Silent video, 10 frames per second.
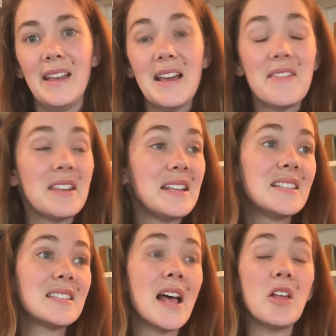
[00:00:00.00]
And then he
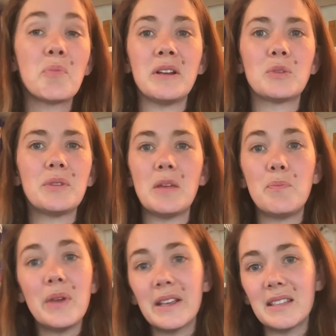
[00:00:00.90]
celebrates with the
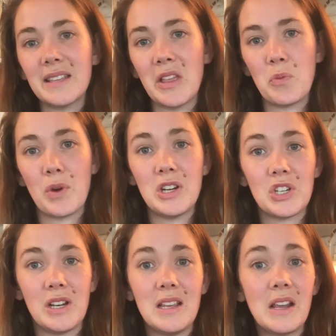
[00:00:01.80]
biggest
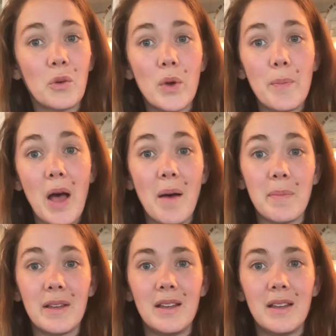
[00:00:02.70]
celebration he can whip up.